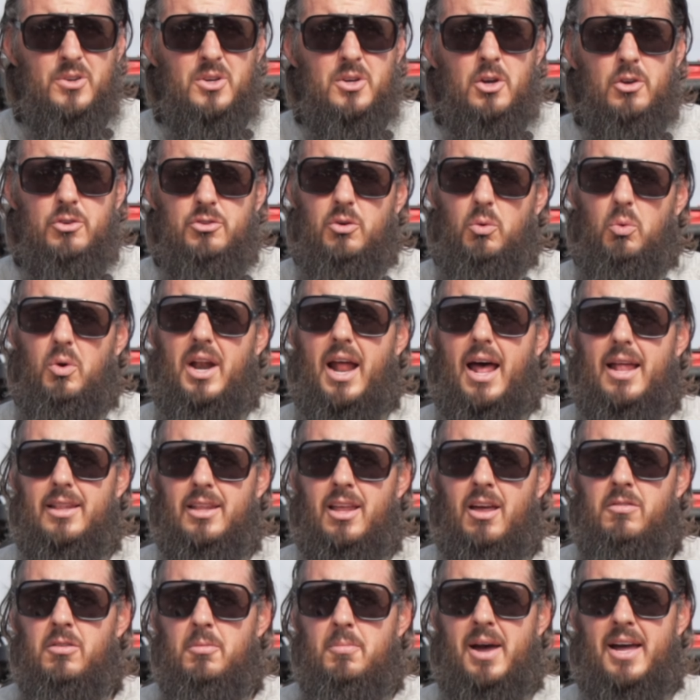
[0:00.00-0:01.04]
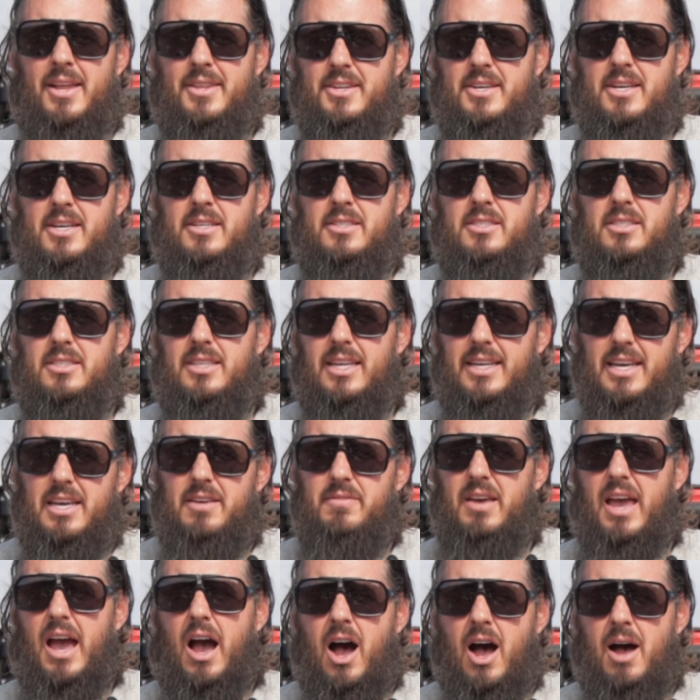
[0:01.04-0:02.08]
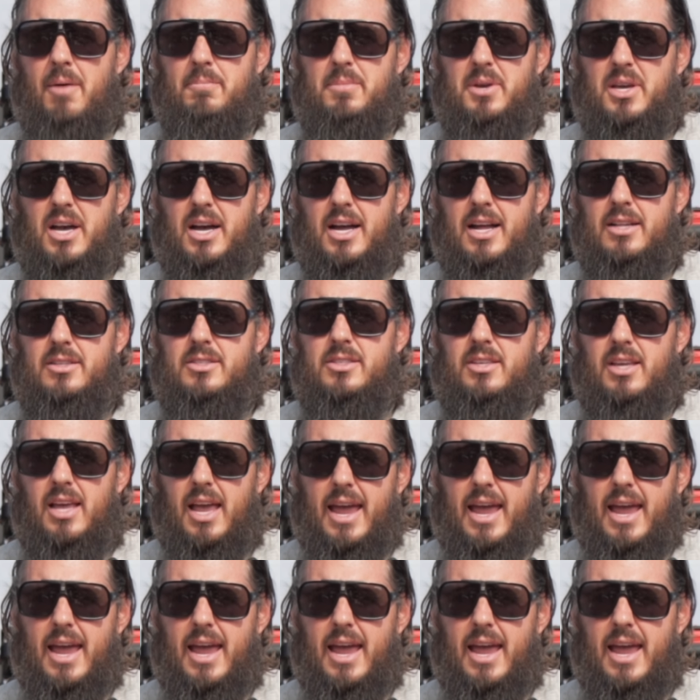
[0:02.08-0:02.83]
So what I love about these is they give ambiance